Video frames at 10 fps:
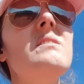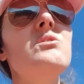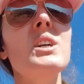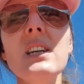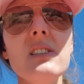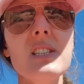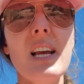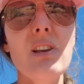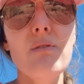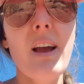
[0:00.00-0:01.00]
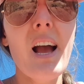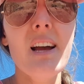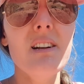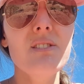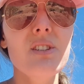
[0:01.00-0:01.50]
triggers that you've
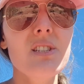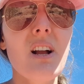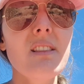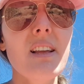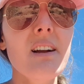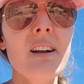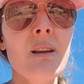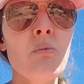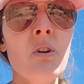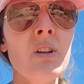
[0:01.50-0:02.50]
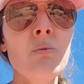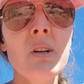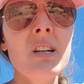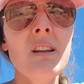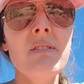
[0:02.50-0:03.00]
had are just not there anymore, and you
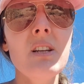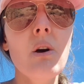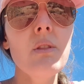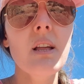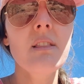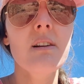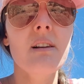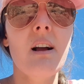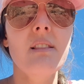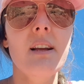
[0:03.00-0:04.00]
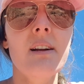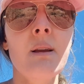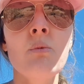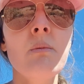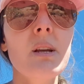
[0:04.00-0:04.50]
wouldn't even know that they're not there
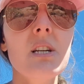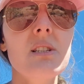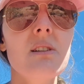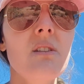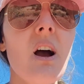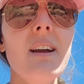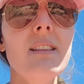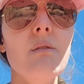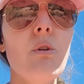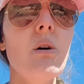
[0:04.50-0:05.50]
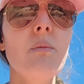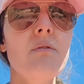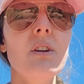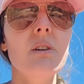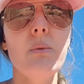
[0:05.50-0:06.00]
anymore because they're not in the realm
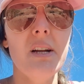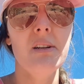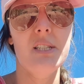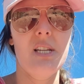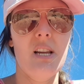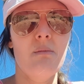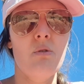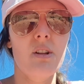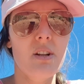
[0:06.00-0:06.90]
of your awareness anymore.